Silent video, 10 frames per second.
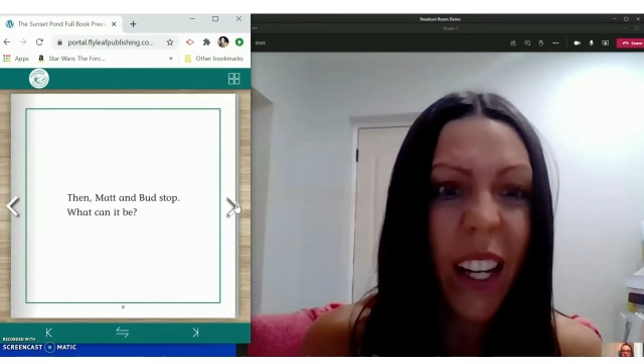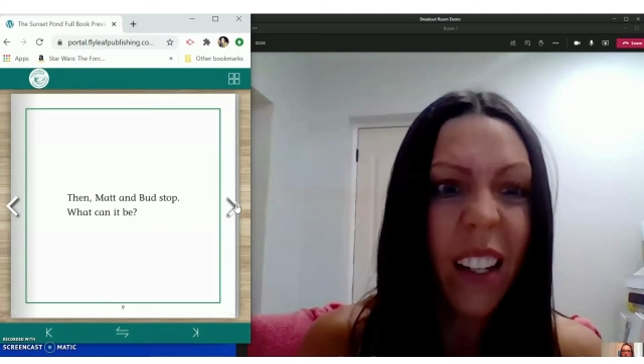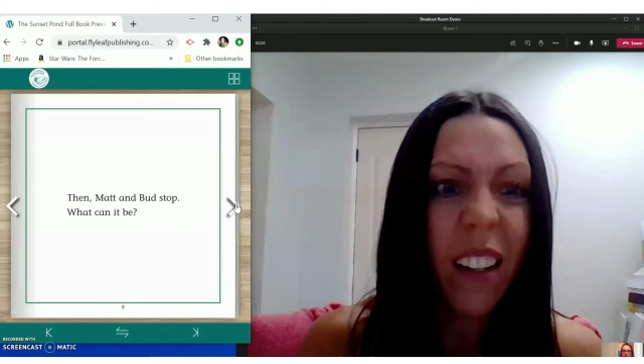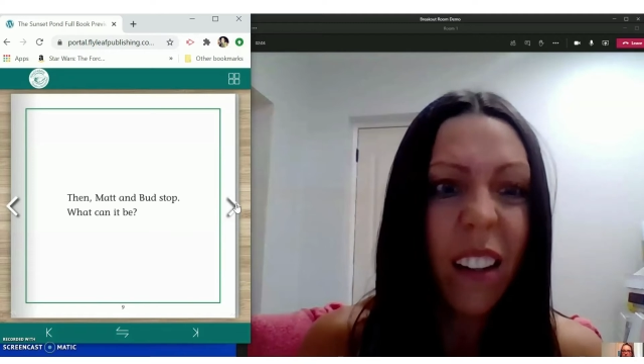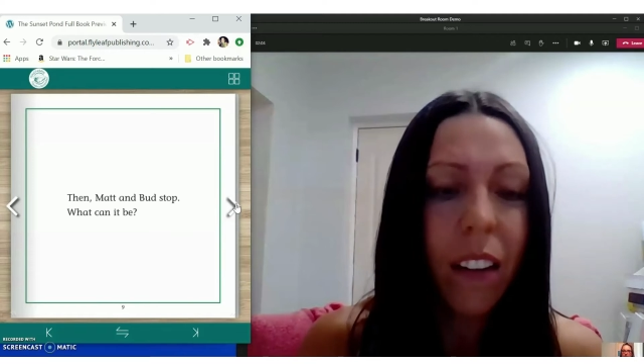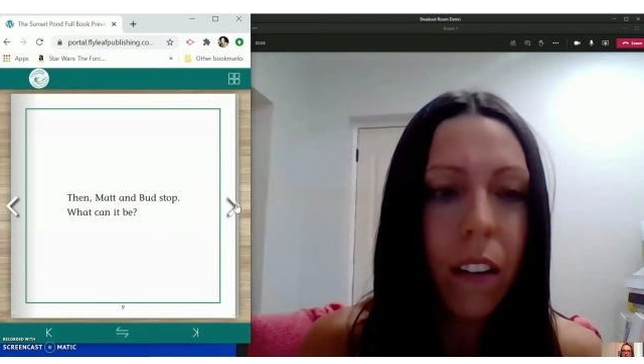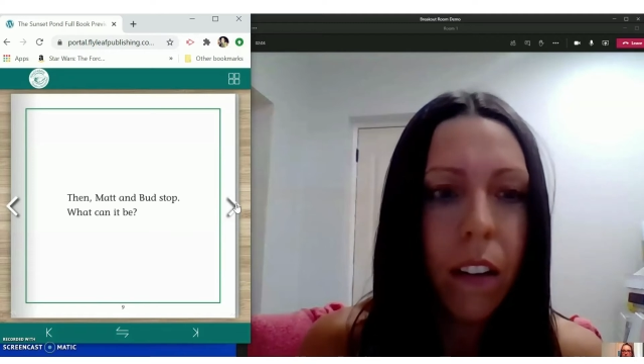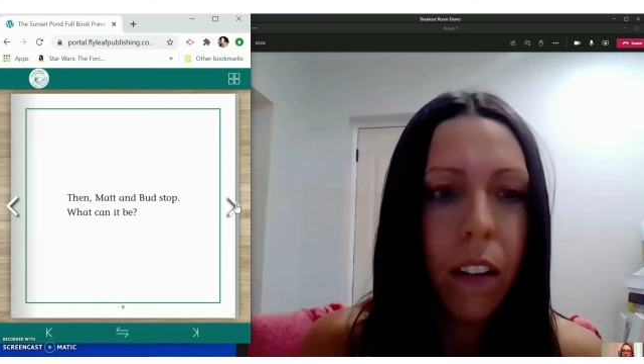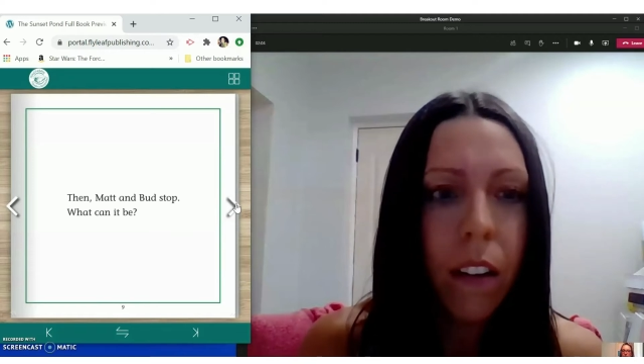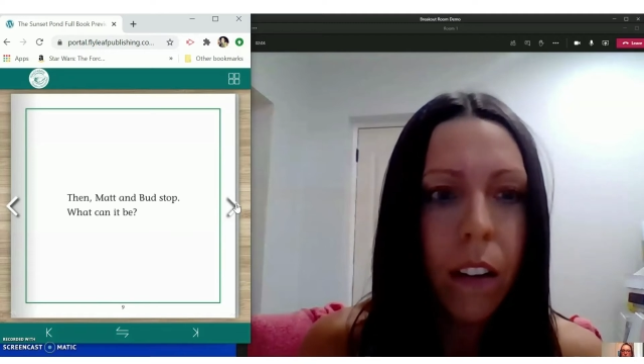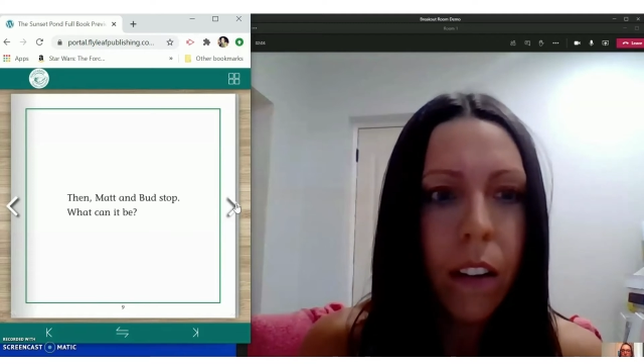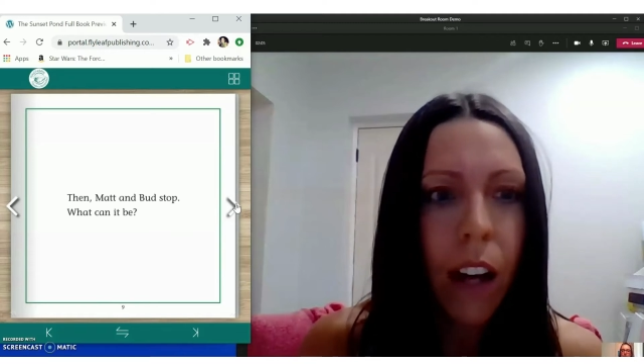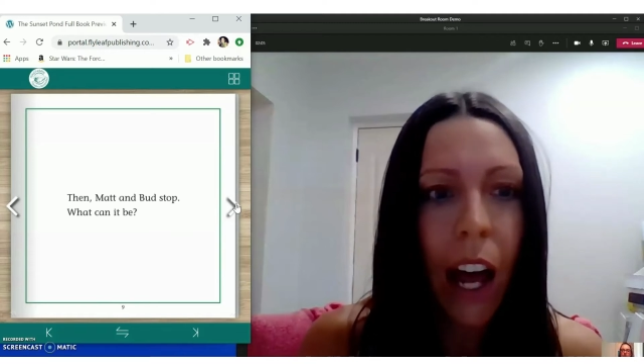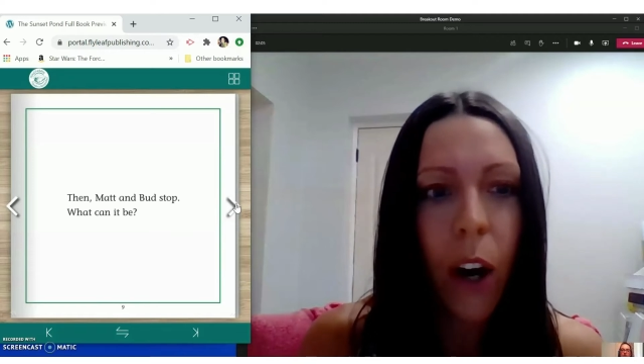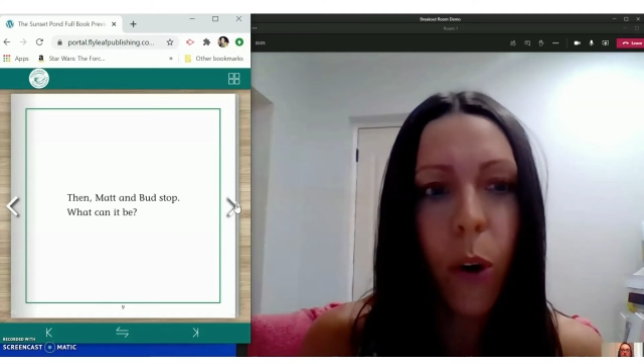be?
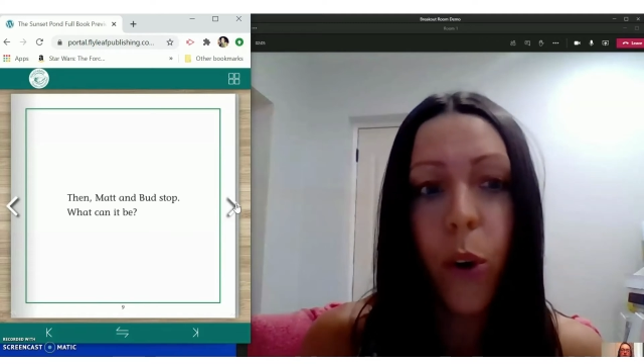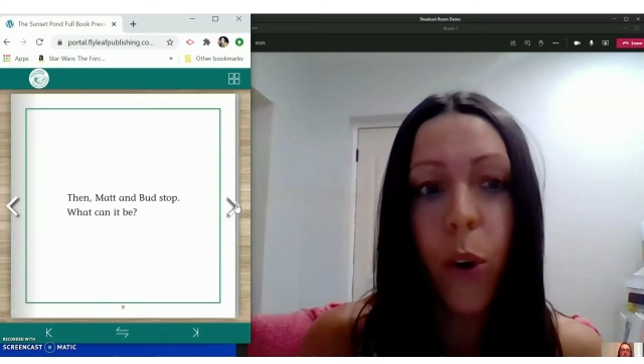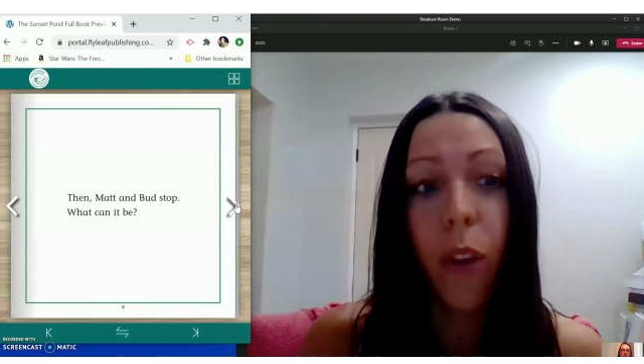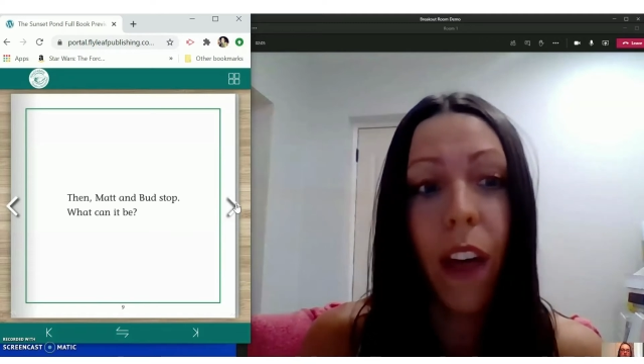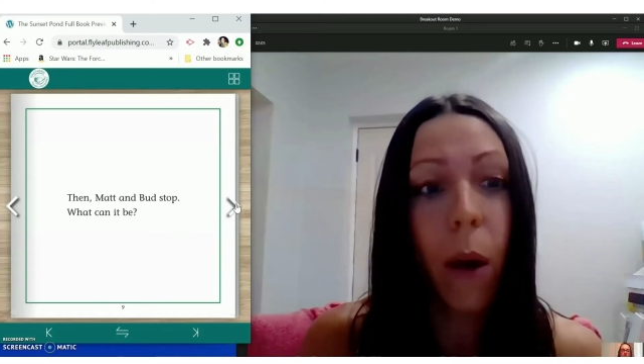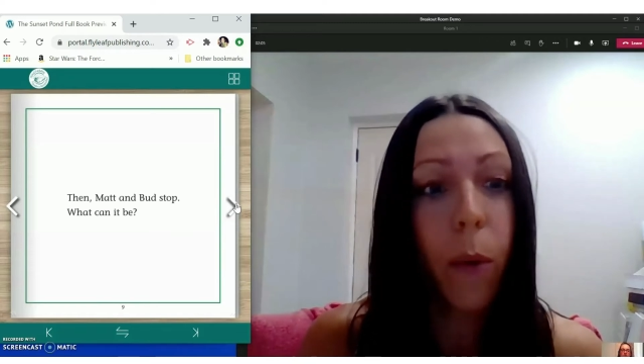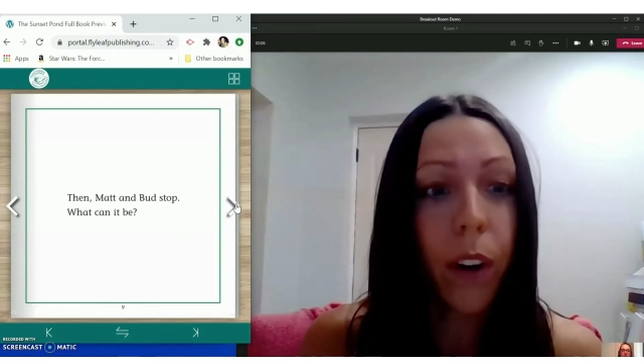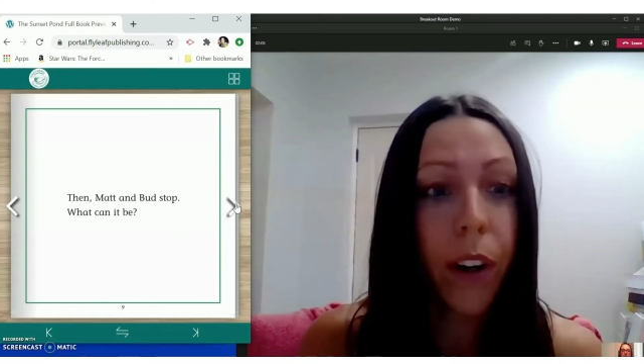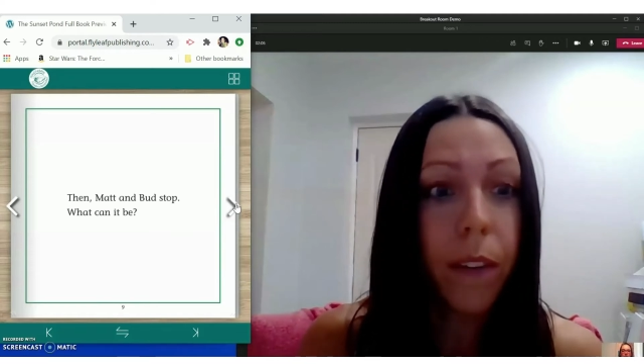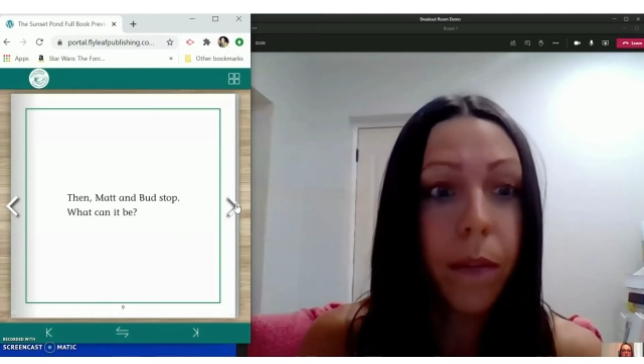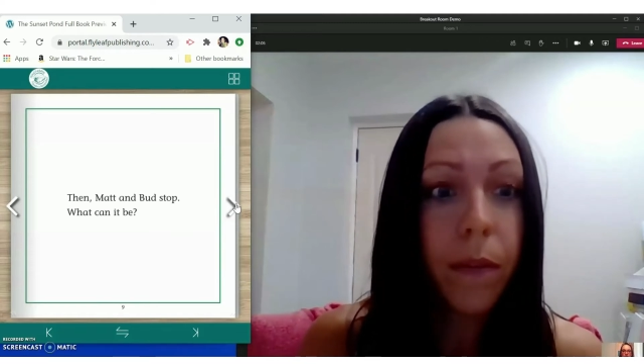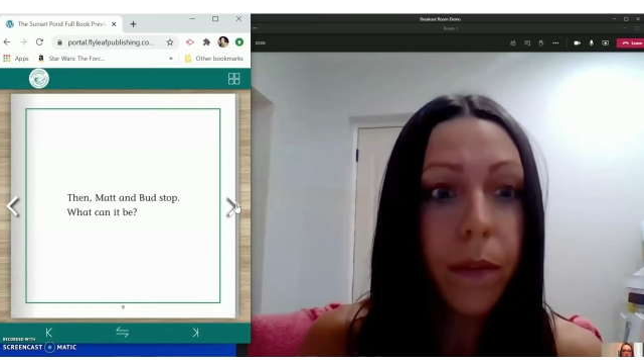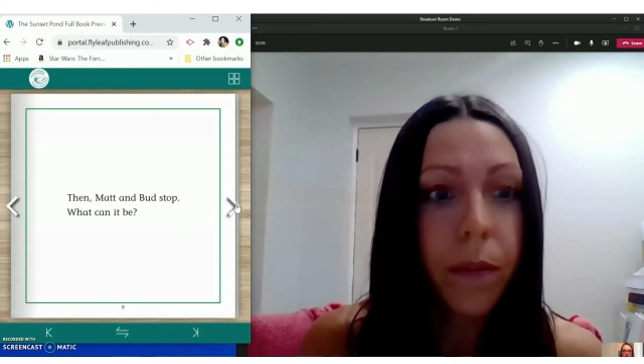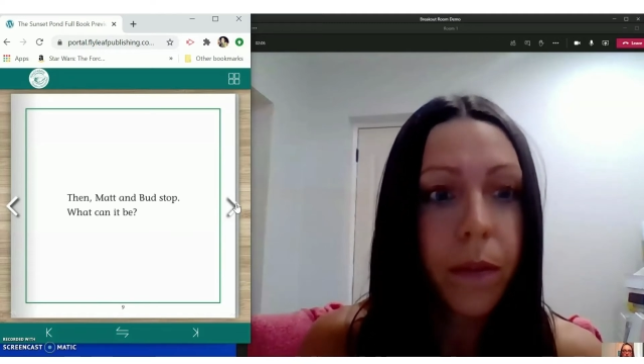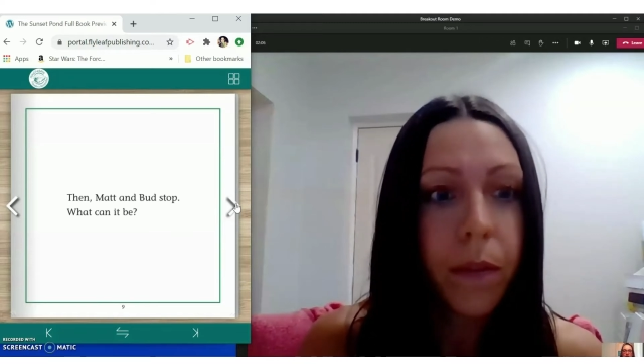I don't know that word.